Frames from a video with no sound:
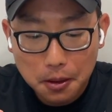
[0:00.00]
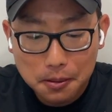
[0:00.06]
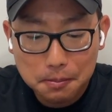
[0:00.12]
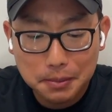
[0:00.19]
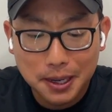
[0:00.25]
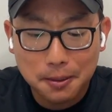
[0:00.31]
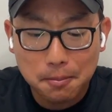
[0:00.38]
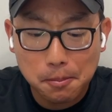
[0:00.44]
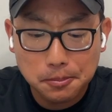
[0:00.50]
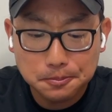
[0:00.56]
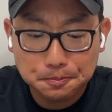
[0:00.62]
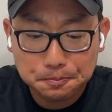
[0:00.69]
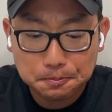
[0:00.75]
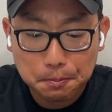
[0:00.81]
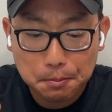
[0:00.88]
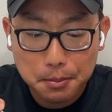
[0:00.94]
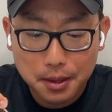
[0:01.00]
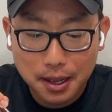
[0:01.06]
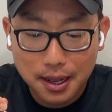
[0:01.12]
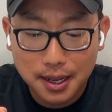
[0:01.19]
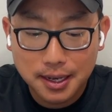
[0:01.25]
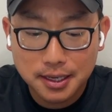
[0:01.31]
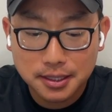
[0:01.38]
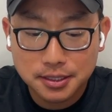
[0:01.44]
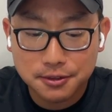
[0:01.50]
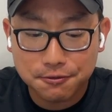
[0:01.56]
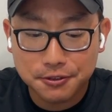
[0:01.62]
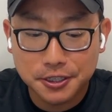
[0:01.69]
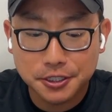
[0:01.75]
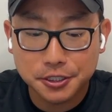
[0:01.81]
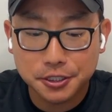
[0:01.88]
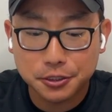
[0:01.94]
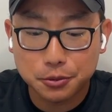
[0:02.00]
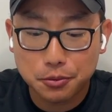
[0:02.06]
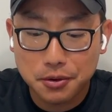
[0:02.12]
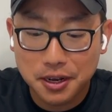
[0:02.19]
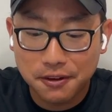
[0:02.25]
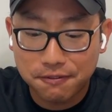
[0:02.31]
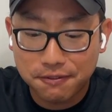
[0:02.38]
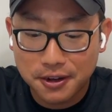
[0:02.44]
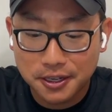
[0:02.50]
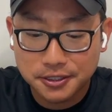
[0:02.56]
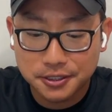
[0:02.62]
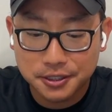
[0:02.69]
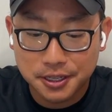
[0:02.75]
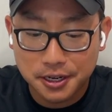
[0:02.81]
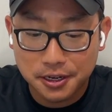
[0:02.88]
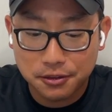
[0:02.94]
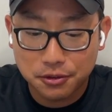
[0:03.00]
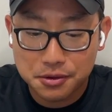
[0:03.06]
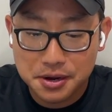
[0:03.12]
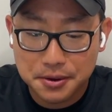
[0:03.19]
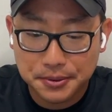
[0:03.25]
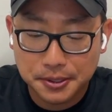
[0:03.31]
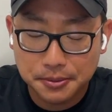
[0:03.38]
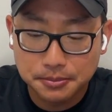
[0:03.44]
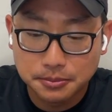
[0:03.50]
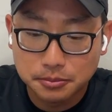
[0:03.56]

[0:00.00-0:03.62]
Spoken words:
Man, I actually finished this way faster than I thought I would.